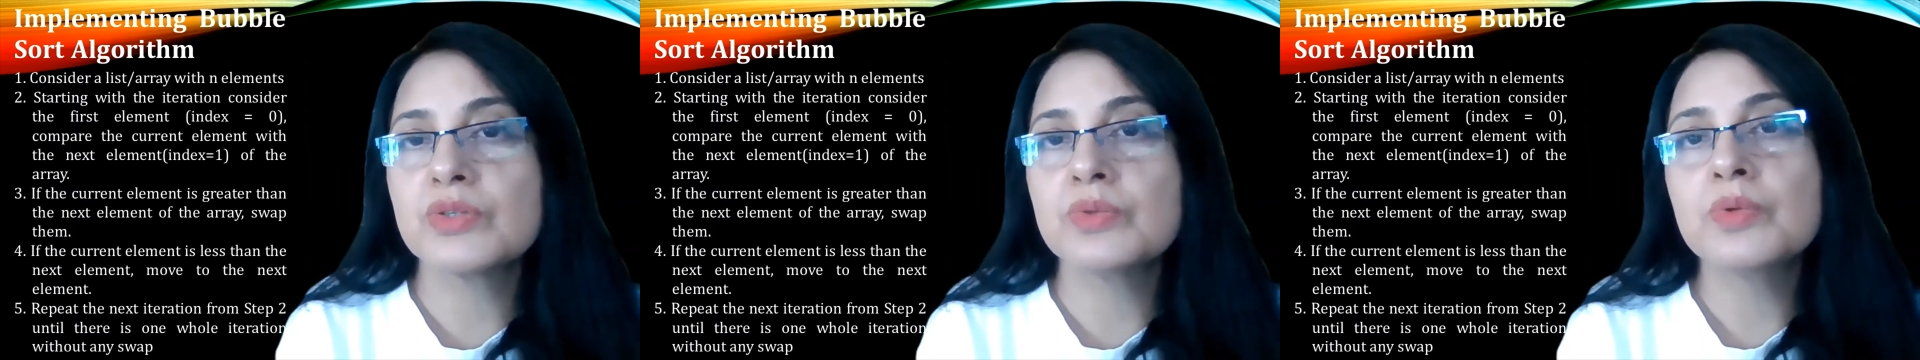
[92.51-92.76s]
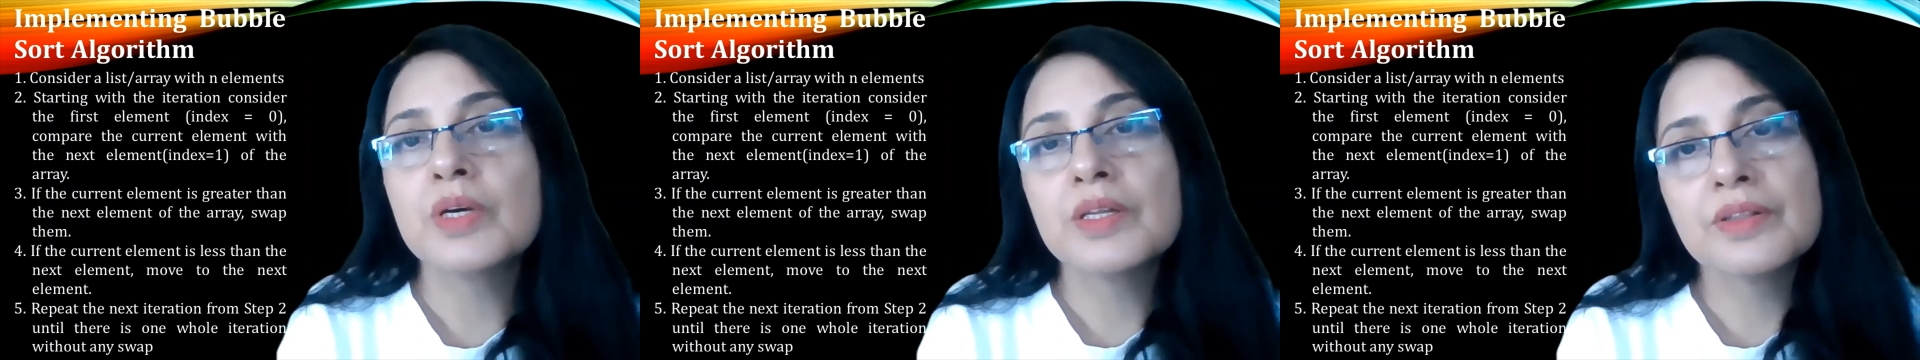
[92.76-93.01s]

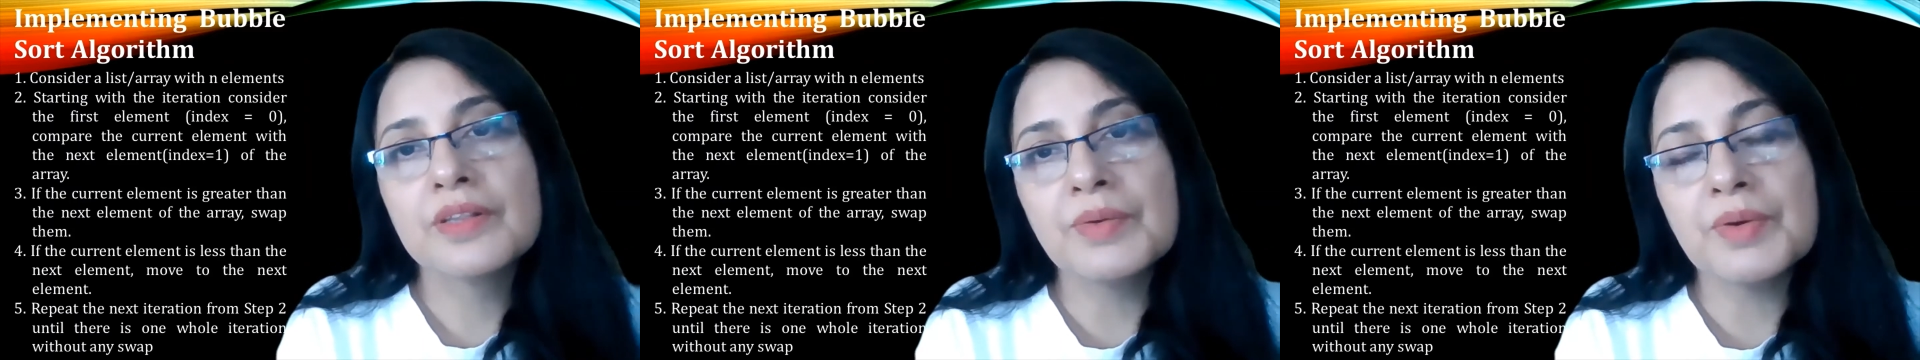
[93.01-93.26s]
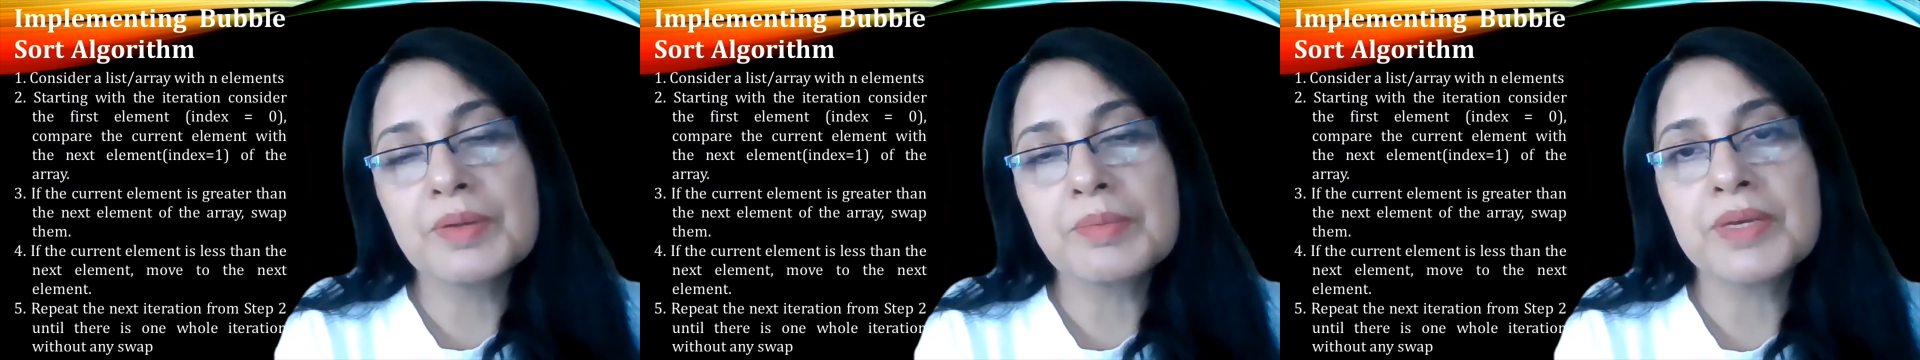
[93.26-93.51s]
2, they
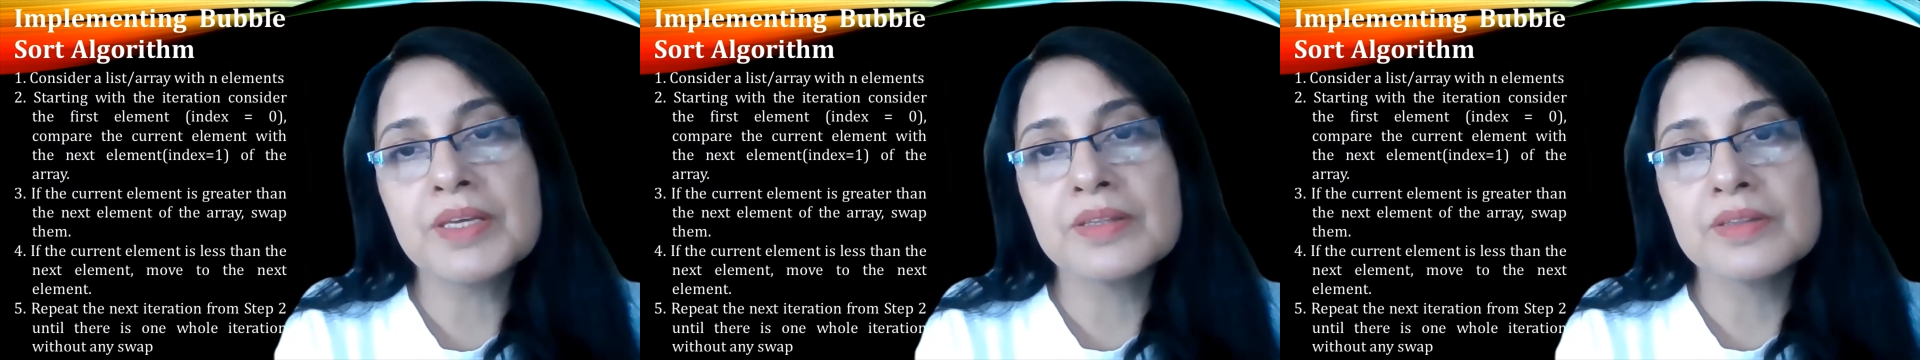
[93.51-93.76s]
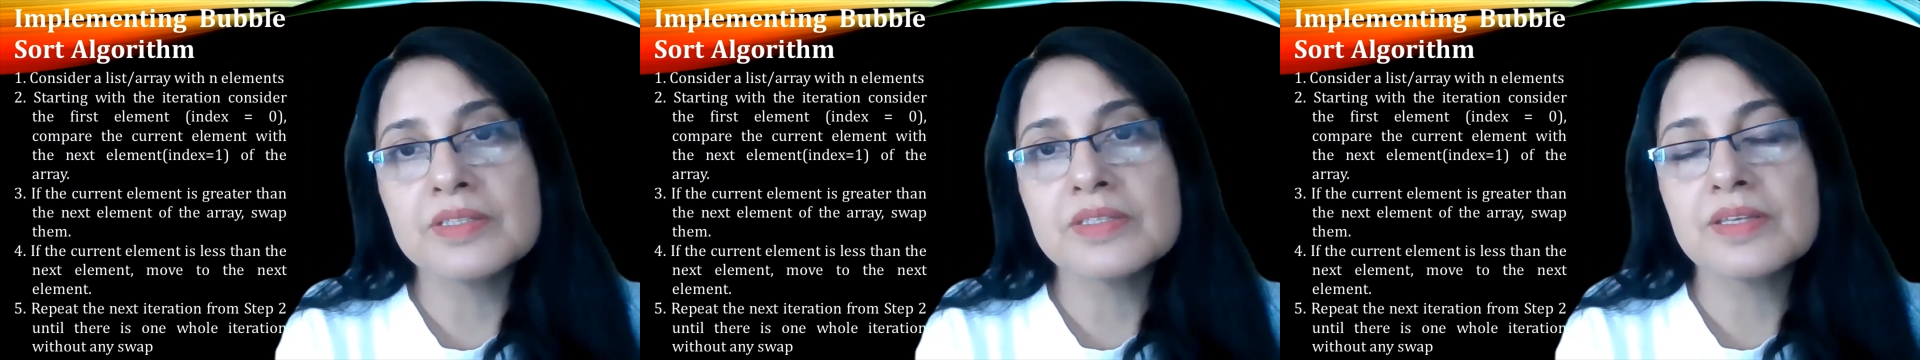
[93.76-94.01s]

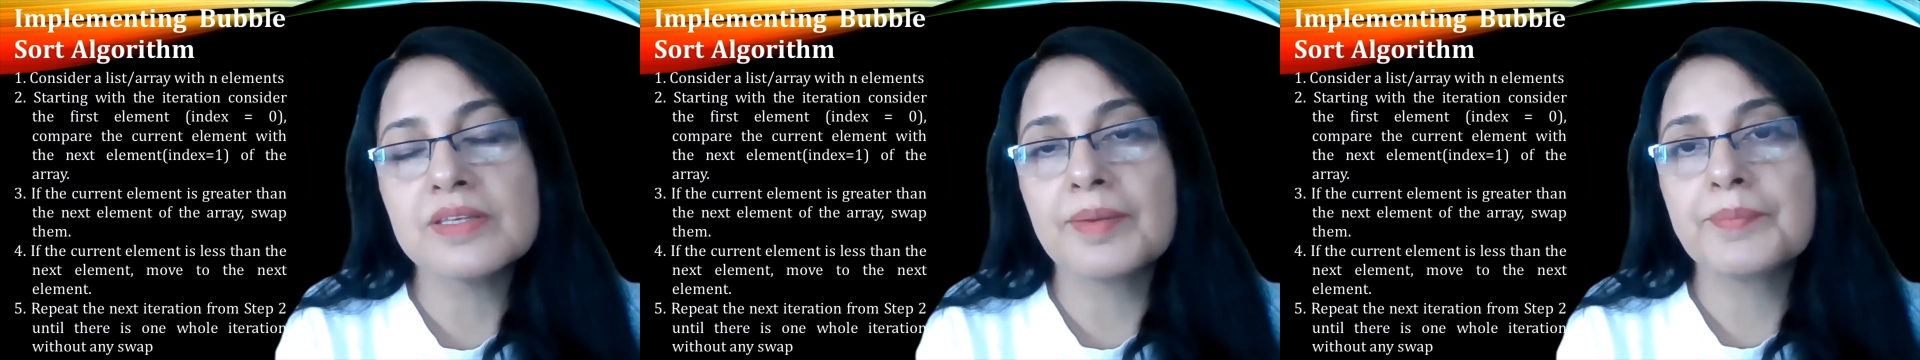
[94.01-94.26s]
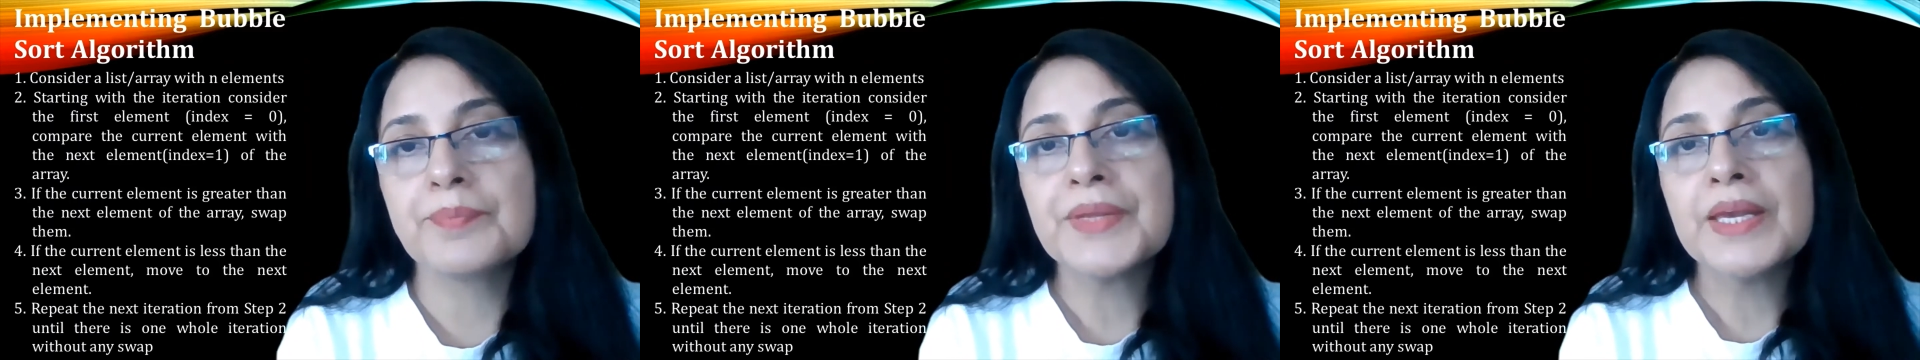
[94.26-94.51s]
remain the same.